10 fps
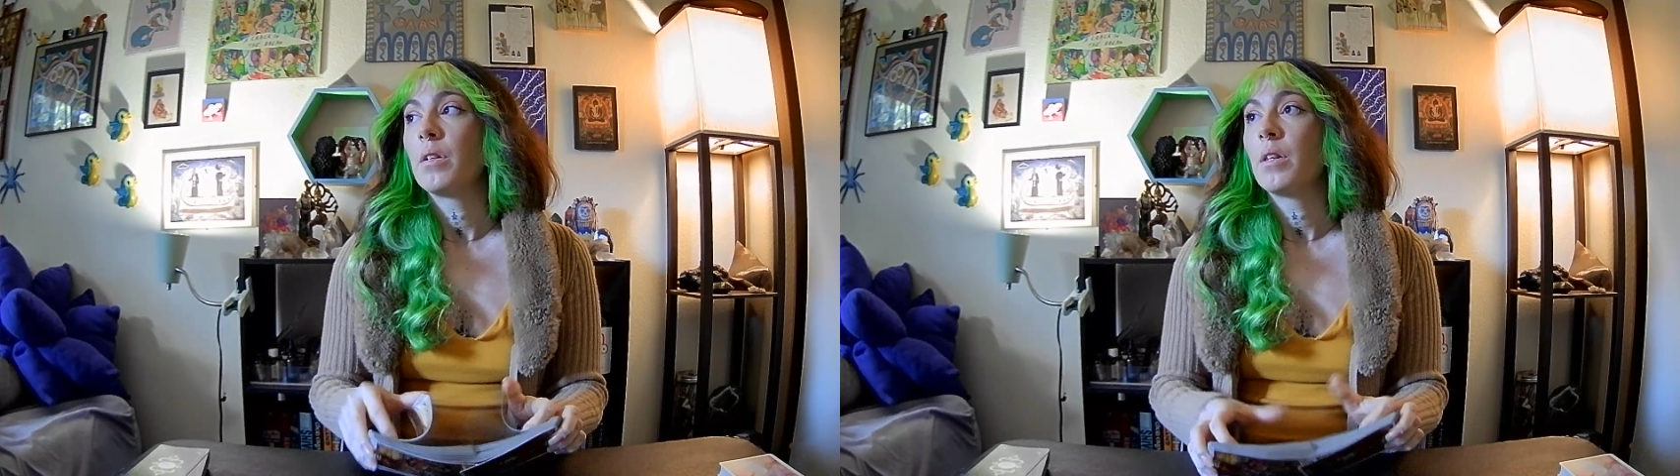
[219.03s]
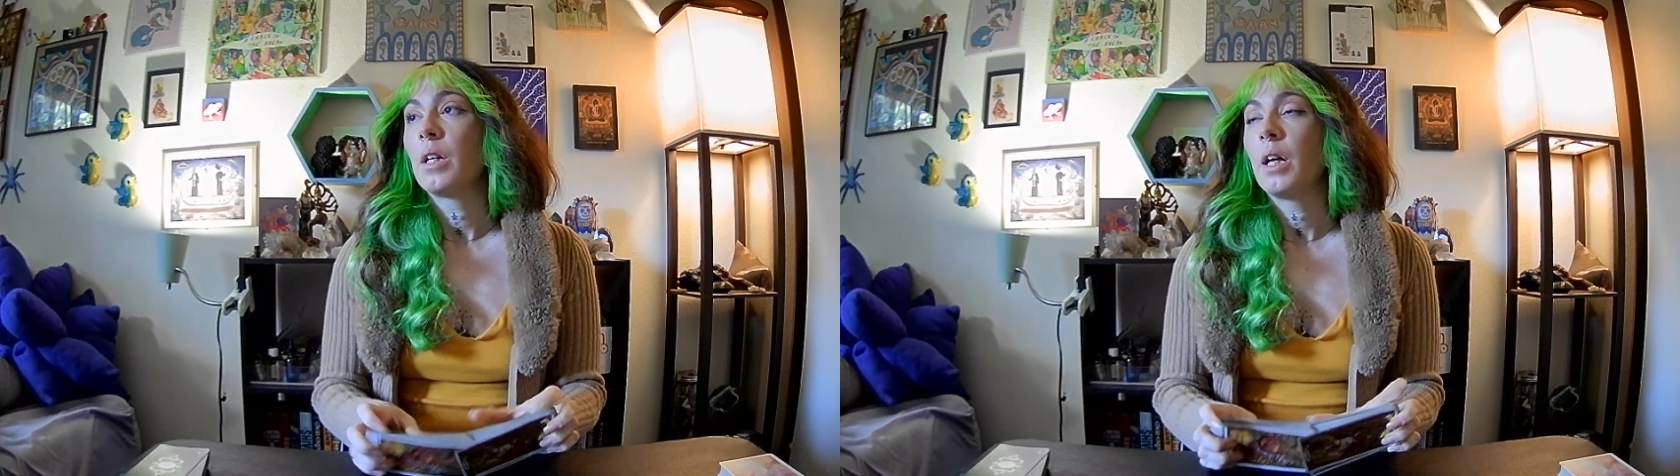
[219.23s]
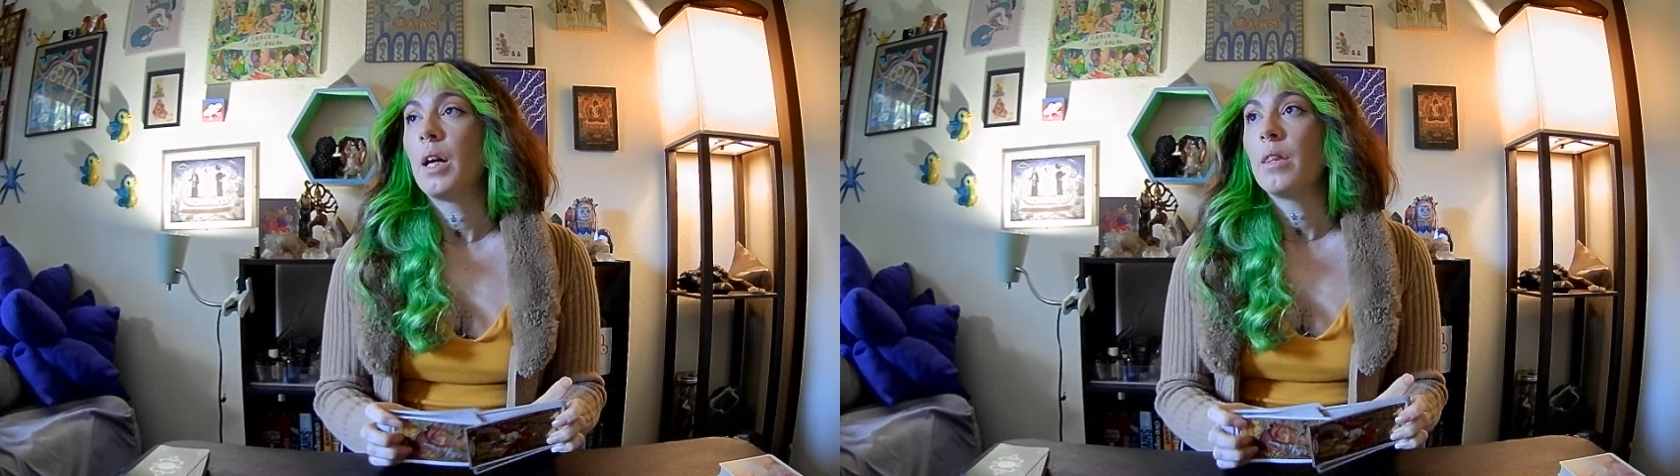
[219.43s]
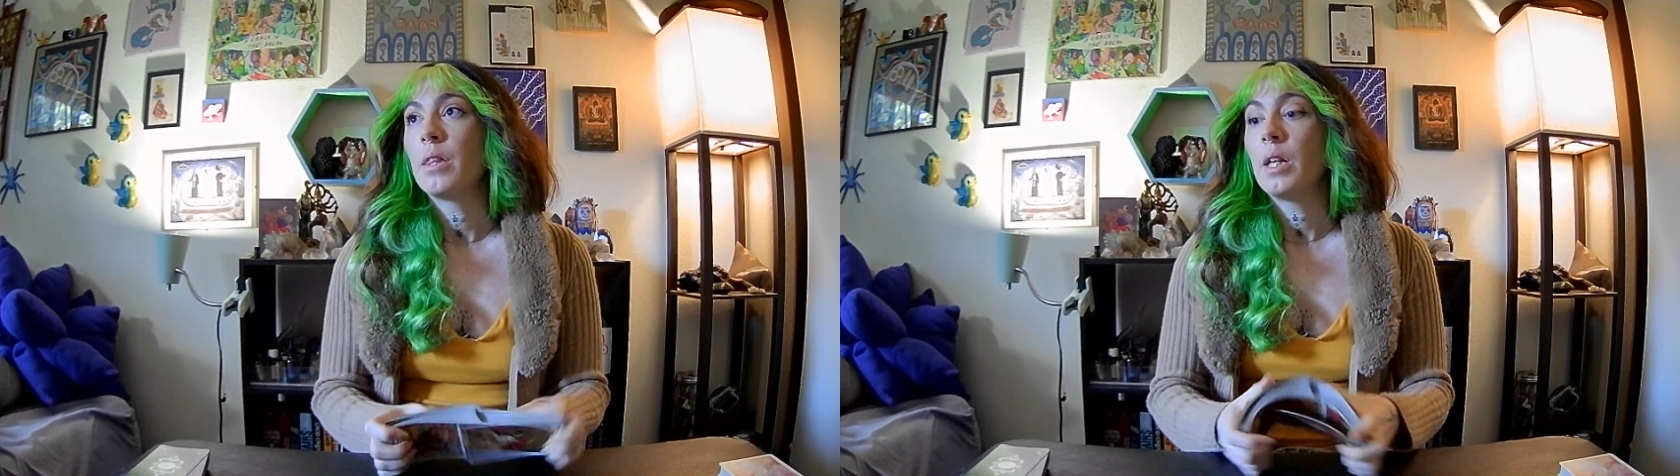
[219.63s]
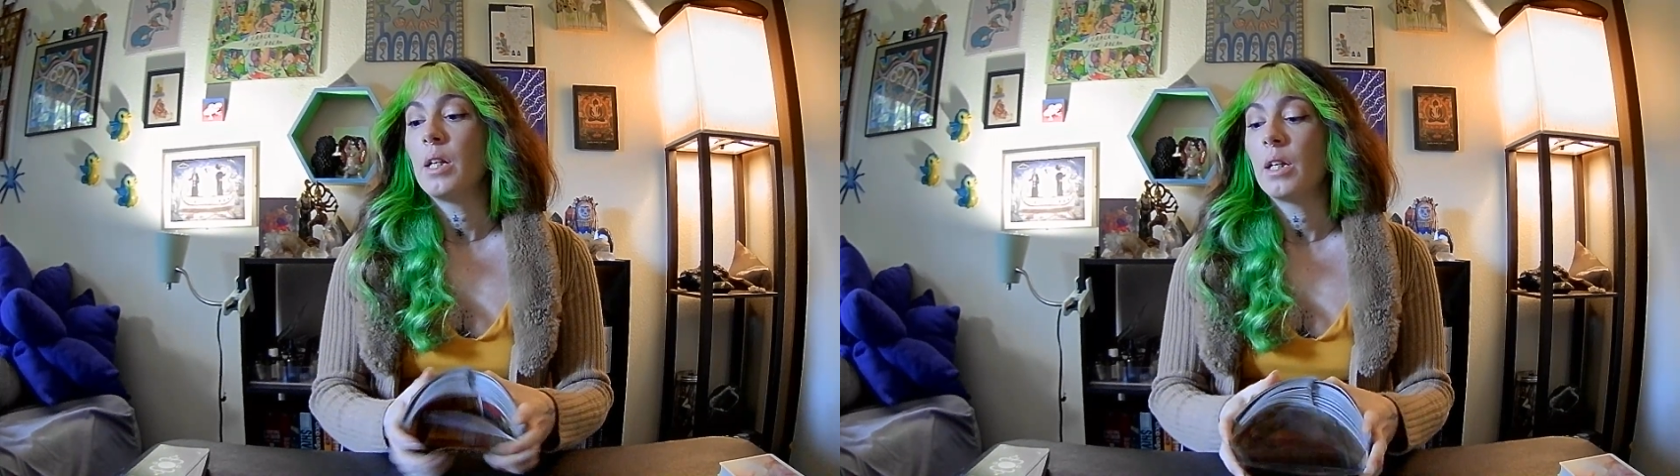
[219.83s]
that I
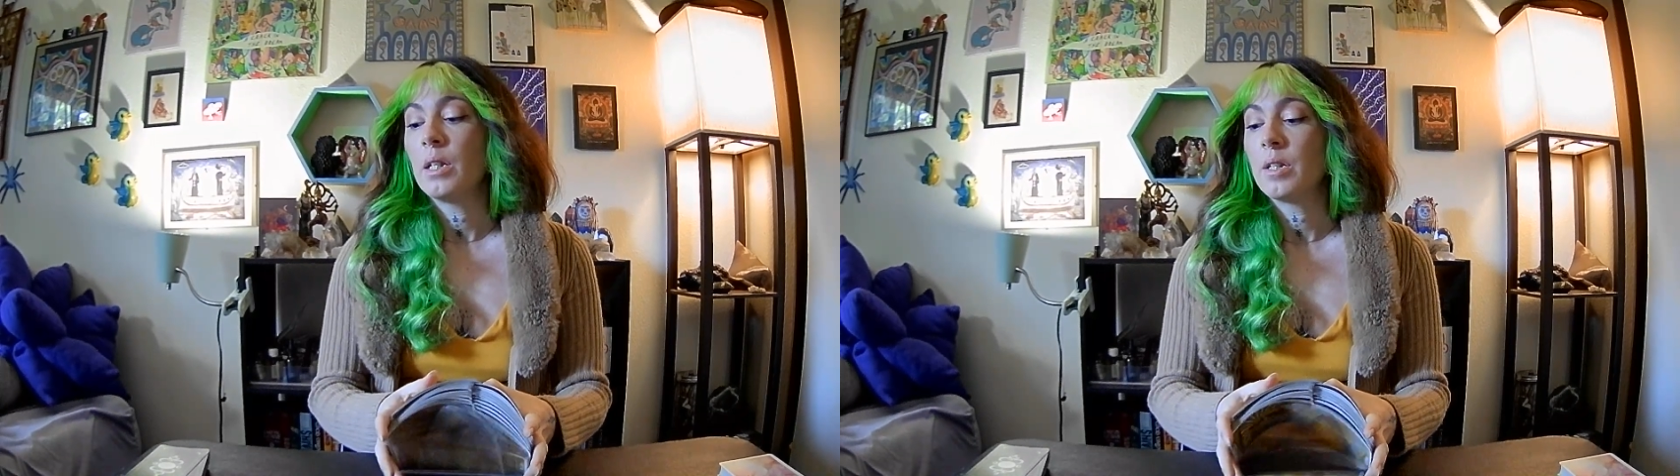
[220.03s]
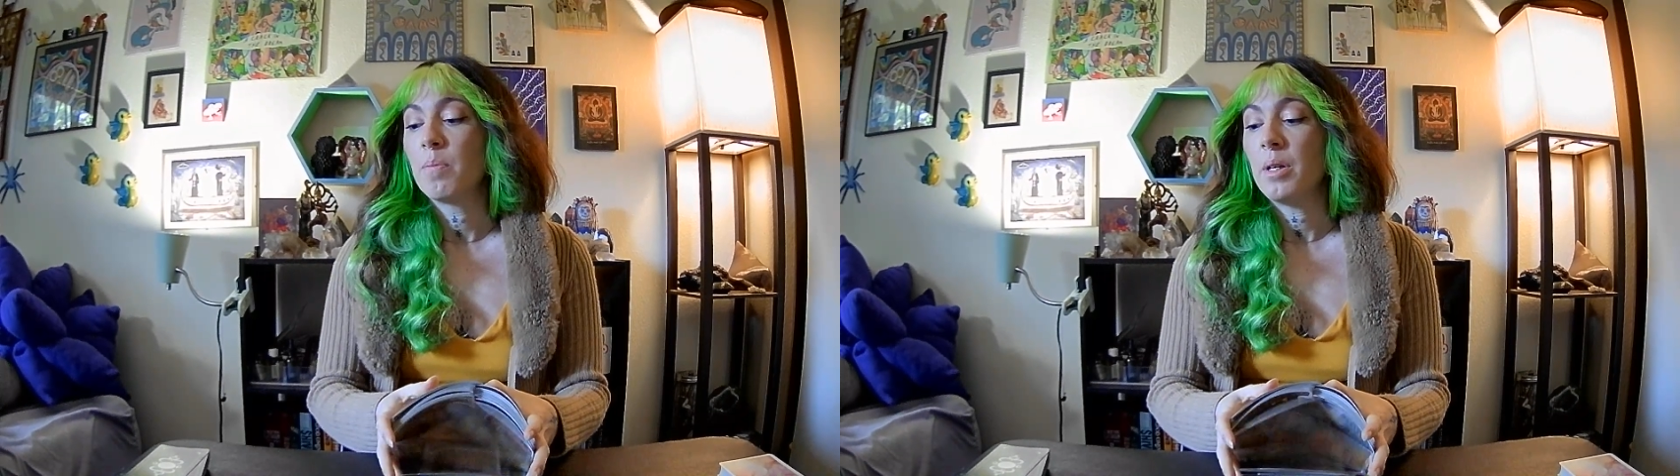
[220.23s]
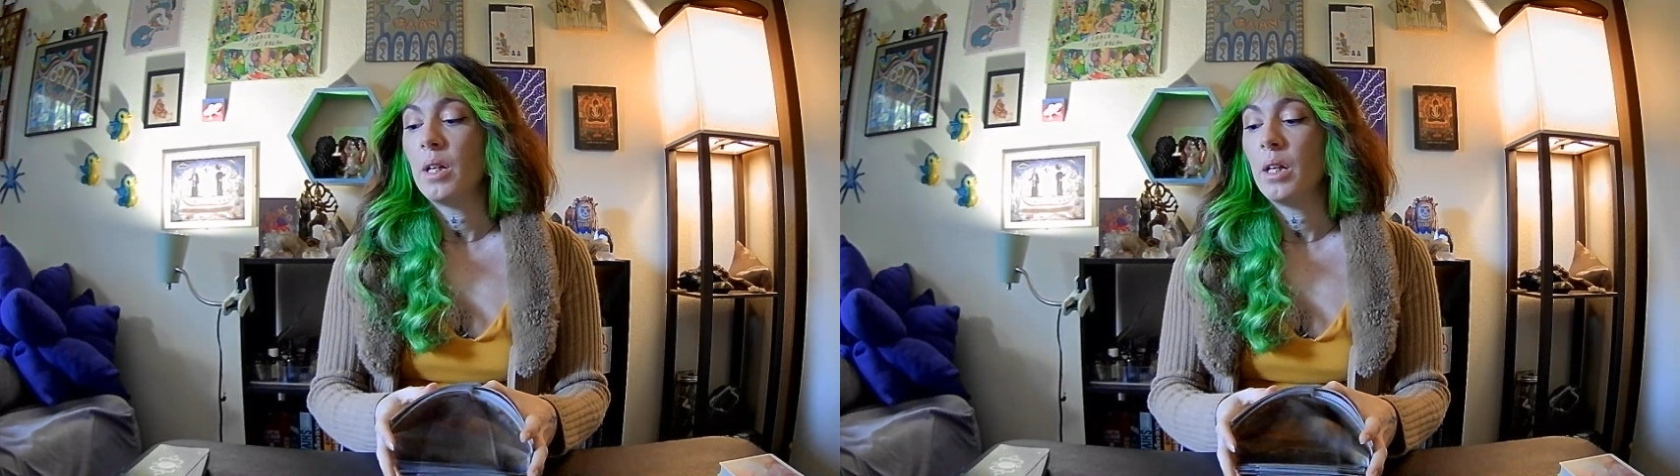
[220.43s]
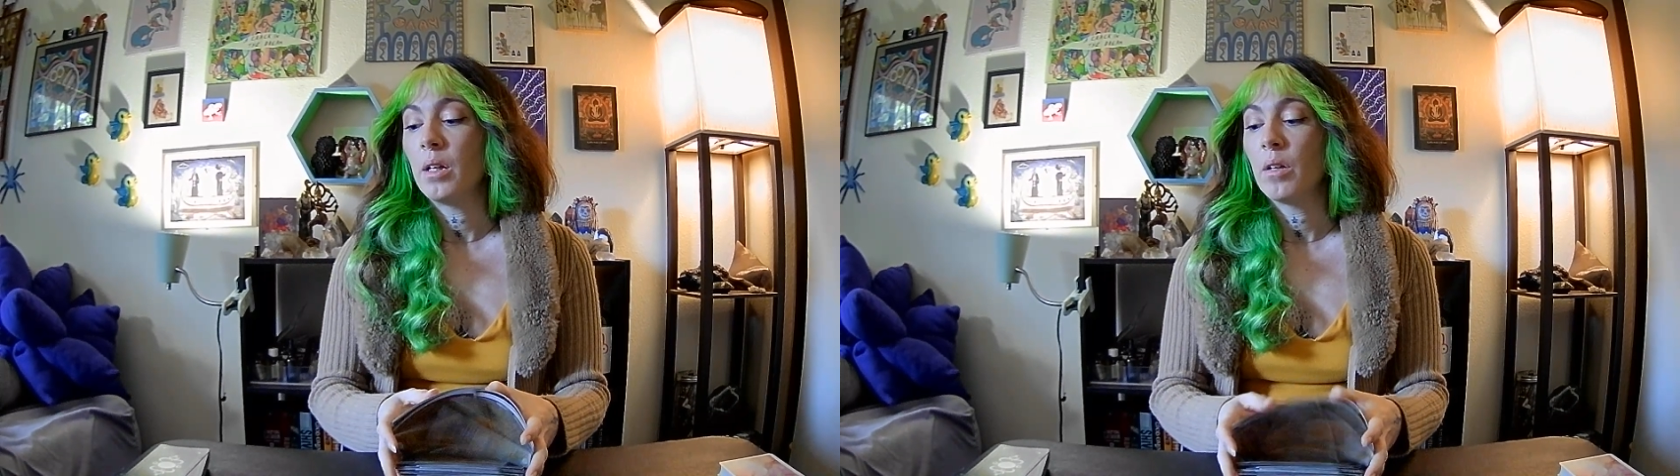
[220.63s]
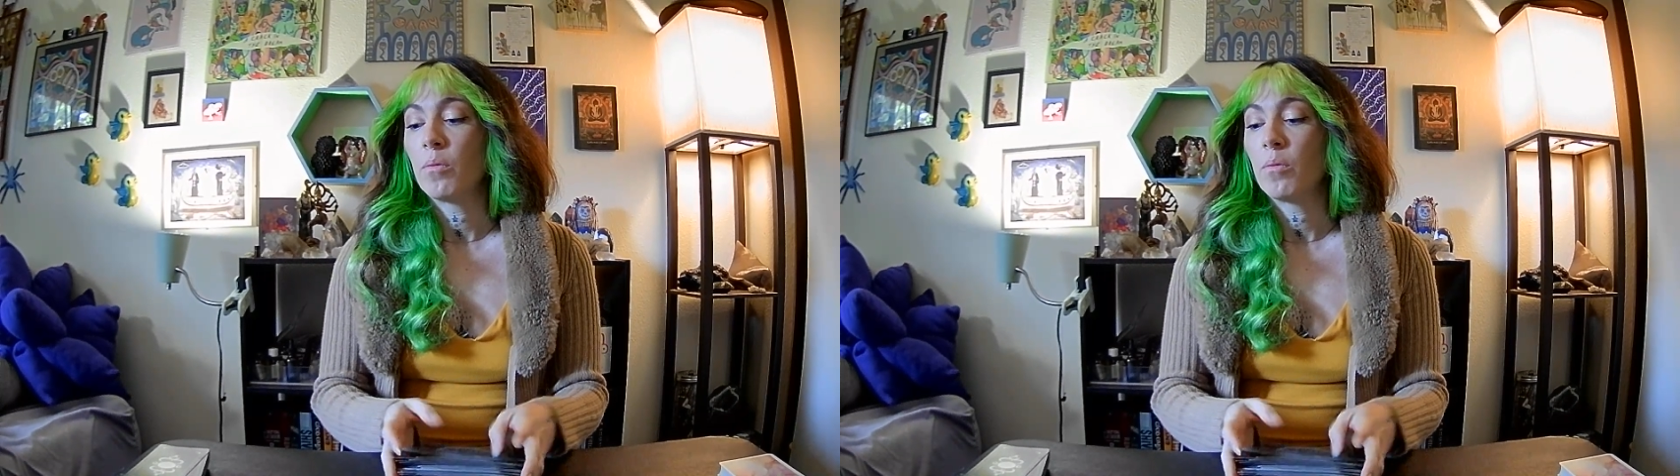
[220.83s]
think is being